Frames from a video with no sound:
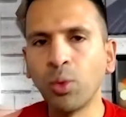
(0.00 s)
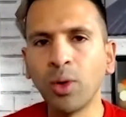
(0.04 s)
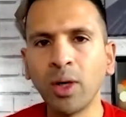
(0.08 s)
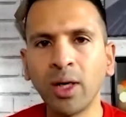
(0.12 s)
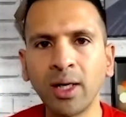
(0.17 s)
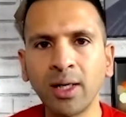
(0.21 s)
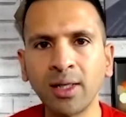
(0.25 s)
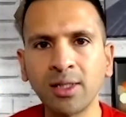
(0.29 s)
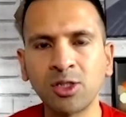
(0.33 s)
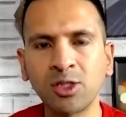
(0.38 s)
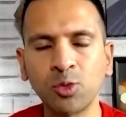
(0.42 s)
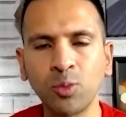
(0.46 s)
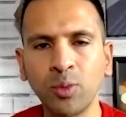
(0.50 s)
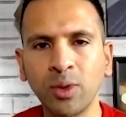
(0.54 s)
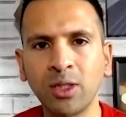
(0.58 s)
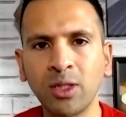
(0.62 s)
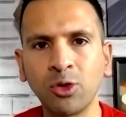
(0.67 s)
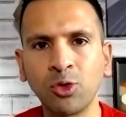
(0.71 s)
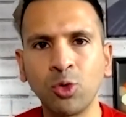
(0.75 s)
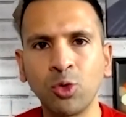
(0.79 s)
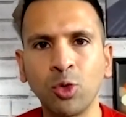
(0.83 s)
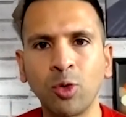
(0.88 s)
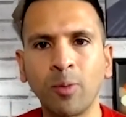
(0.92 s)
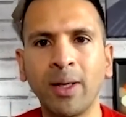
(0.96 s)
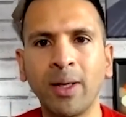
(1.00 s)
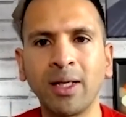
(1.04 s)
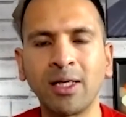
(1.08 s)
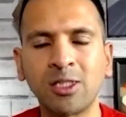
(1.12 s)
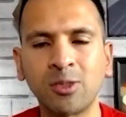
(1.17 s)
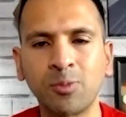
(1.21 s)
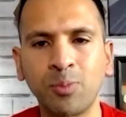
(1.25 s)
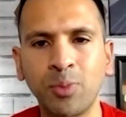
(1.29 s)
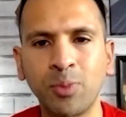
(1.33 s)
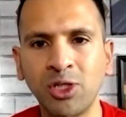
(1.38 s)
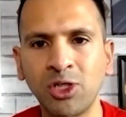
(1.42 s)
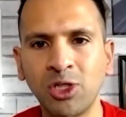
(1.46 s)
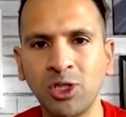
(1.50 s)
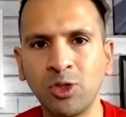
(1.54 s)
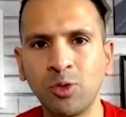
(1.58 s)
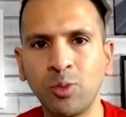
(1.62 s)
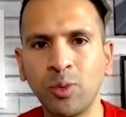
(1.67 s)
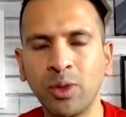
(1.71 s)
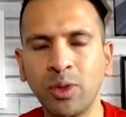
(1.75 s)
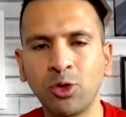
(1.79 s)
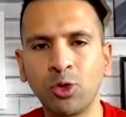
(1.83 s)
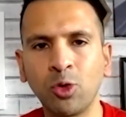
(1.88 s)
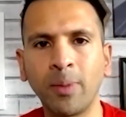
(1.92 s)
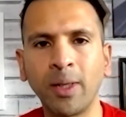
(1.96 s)
words, we can talk about expressions,
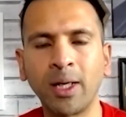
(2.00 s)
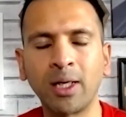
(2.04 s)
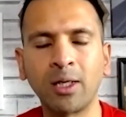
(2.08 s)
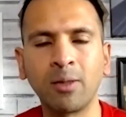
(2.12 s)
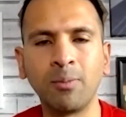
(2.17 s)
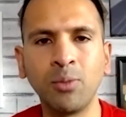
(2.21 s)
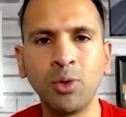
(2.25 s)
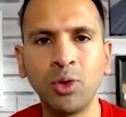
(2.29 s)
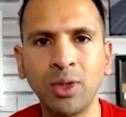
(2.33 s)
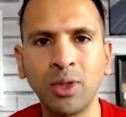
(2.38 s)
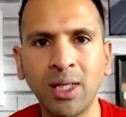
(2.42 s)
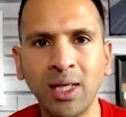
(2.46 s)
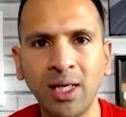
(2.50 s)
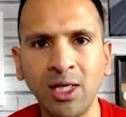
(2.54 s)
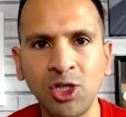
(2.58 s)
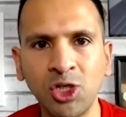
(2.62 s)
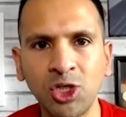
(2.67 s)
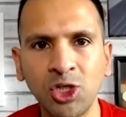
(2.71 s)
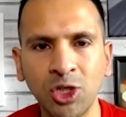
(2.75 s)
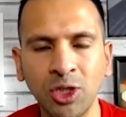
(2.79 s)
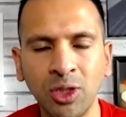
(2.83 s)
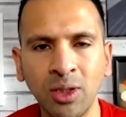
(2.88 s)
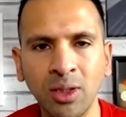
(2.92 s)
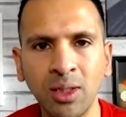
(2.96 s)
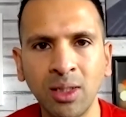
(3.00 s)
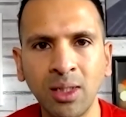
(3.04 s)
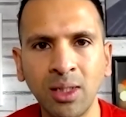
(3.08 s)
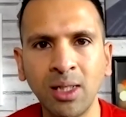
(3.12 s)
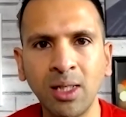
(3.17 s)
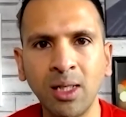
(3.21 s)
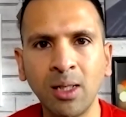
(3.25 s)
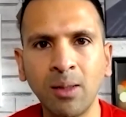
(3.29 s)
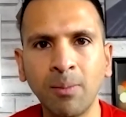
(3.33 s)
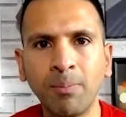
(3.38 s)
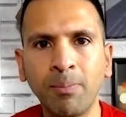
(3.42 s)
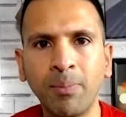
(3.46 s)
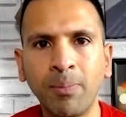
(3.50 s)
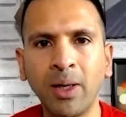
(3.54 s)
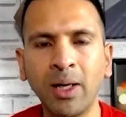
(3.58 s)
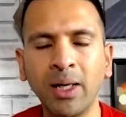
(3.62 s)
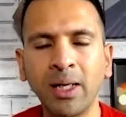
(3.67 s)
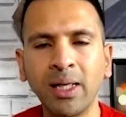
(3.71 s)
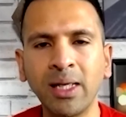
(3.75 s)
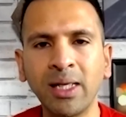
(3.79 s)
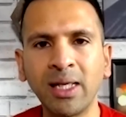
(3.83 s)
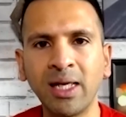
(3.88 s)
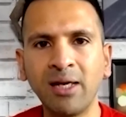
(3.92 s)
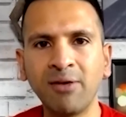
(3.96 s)
we can talk about communication,
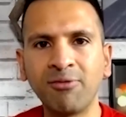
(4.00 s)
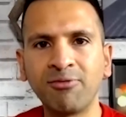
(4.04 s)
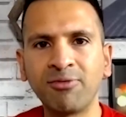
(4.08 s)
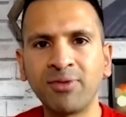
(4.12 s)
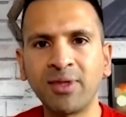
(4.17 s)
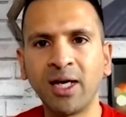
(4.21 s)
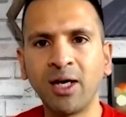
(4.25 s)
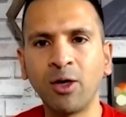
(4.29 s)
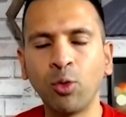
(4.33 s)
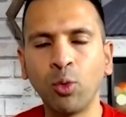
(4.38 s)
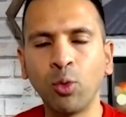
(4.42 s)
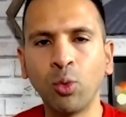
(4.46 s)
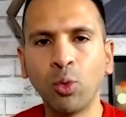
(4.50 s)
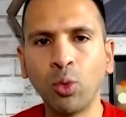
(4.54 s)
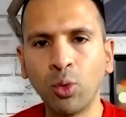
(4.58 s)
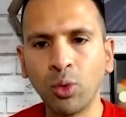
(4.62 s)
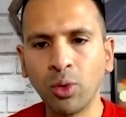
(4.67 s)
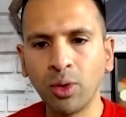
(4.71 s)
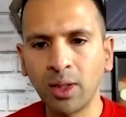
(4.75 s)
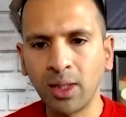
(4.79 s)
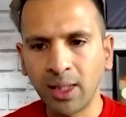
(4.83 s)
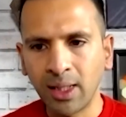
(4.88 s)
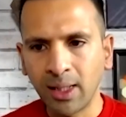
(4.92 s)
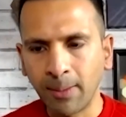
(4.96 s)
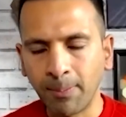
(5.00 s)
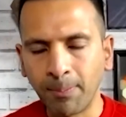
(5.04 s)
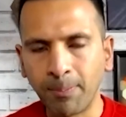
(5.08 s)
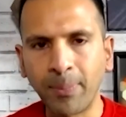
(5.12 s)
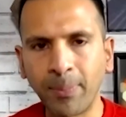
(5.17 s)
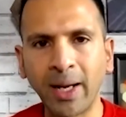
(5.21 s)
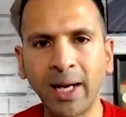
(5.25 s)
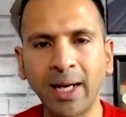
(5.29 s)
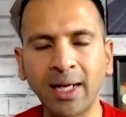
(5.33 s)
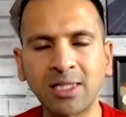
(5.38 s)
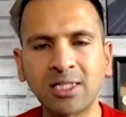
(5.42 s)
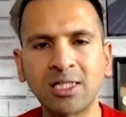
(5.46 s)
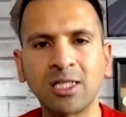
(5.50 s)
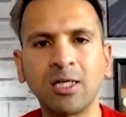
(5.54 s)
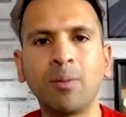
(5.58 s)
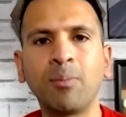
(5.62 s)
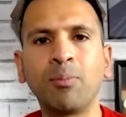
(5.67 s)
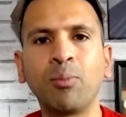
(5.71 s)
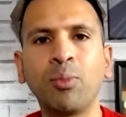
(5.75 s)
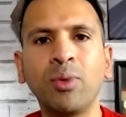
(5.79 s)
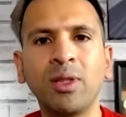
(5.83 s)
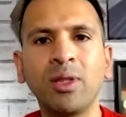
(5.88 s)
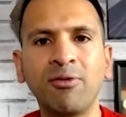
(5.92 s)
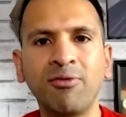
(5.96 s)
but if they're all backed
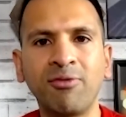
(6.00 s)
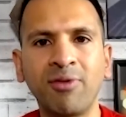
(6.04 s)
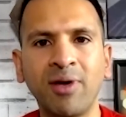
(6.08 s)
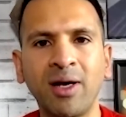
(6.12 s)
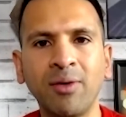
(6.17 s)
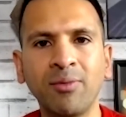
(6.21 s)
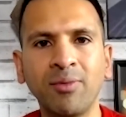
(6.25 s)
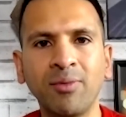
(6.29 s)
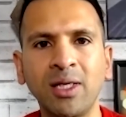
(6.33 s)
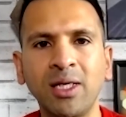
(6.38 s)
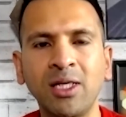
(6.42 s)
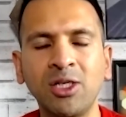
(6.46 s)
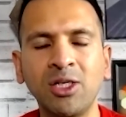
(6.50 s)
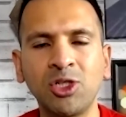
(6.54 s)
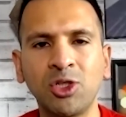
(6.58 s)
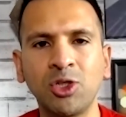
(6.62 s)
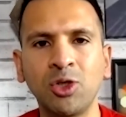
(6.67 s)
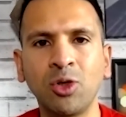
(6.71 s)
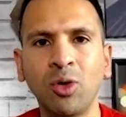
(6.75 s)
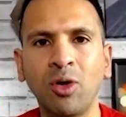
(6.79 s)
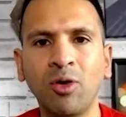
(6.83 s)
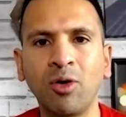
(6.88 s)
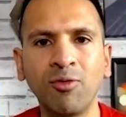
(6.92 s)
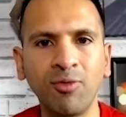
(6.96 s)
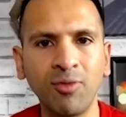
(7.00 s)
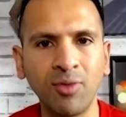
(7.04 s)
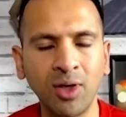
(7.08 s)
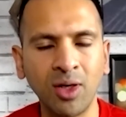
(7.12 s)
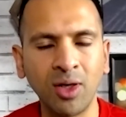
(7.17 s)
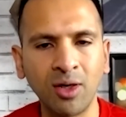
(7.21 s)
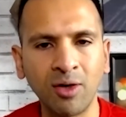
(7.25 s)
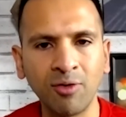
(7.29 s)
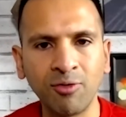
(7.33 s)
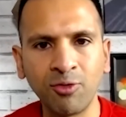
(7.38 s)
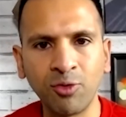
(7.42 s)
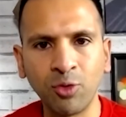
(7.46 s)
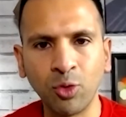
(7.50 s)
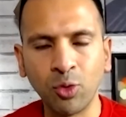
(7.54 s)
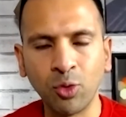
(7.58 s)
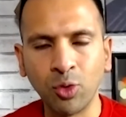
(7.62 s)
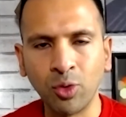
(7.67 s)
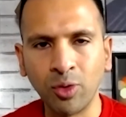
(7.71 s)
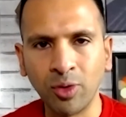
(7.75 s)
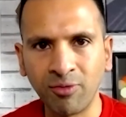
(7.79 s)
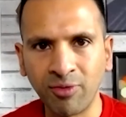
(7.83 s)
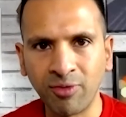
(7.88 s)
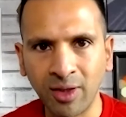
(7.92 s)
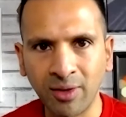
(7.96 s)
up with a foundation of love
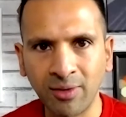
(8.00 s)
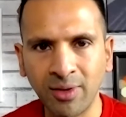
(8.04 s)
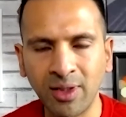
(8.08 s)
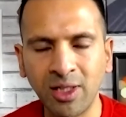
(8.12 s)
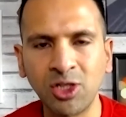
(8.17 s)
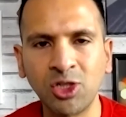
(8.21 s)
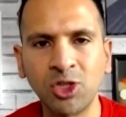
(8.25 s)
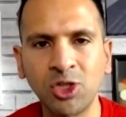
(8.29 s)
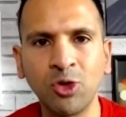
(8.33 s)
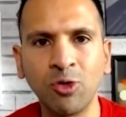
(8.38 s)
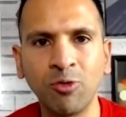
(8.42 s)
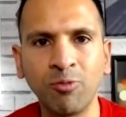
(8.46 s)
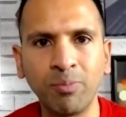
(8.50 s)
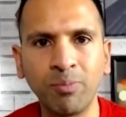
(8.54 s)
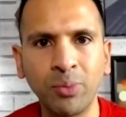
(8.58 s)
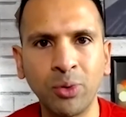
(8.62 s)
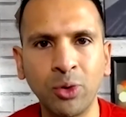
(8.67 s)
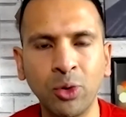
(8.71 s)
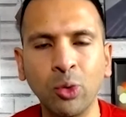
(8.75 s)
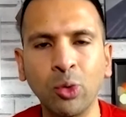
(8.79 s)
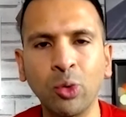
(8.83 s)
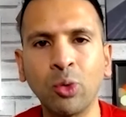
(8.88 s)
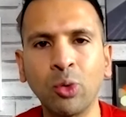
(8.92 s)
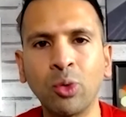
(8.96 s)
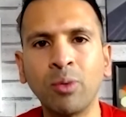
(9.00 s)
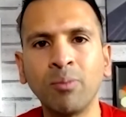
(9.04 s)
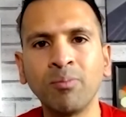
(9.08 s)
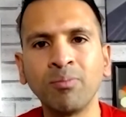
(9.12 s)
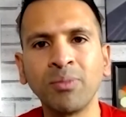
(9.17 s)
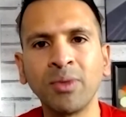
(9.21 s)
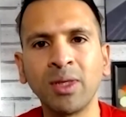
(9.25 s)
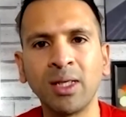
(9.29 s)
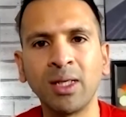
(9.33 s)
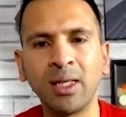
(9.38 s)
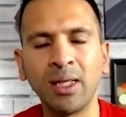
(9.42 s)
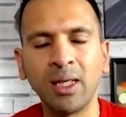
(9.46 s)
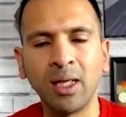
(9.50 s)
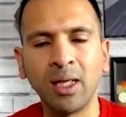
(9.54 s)
or a foundation of pure